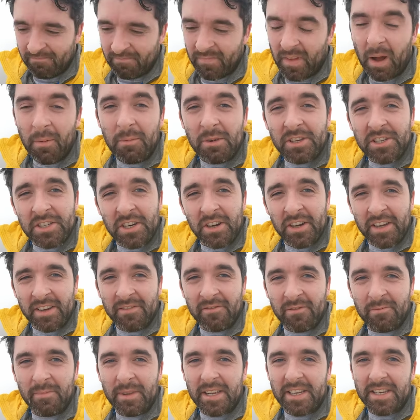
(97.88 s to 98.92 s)
Not much talking
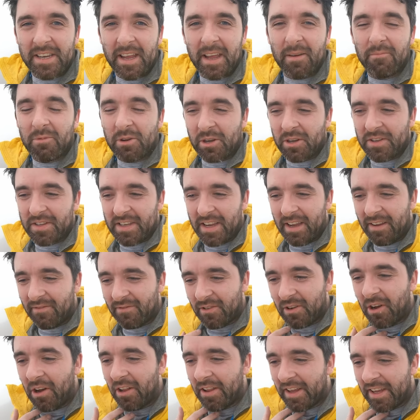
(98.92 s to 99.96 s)
for me today because I've
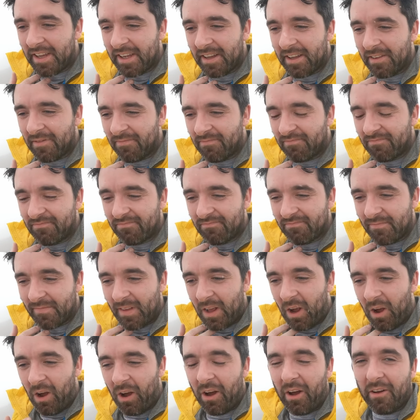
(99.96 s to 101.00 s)
got like a
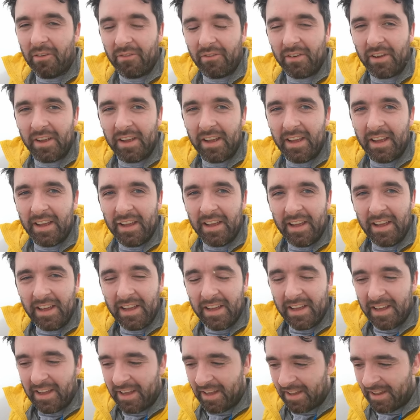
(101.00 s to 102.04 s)
cough,
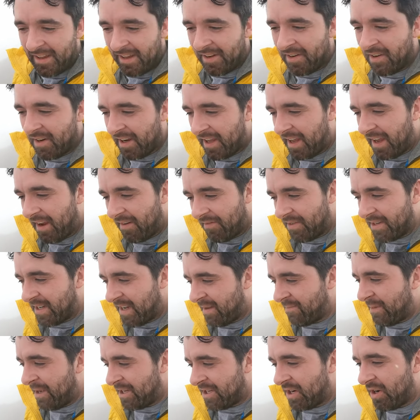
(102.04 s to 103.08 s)
and literally every
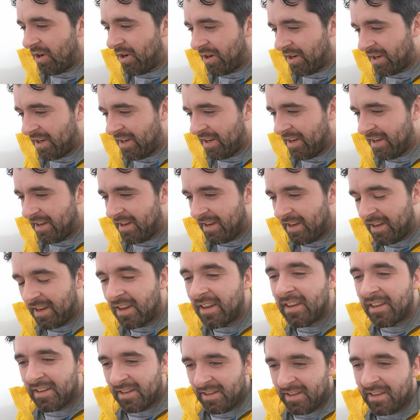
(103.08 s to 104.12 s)
time I talk,
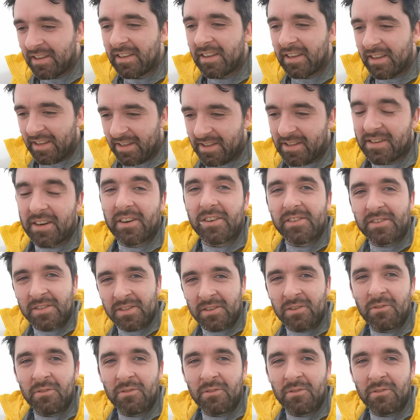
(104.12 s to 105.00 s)
it starts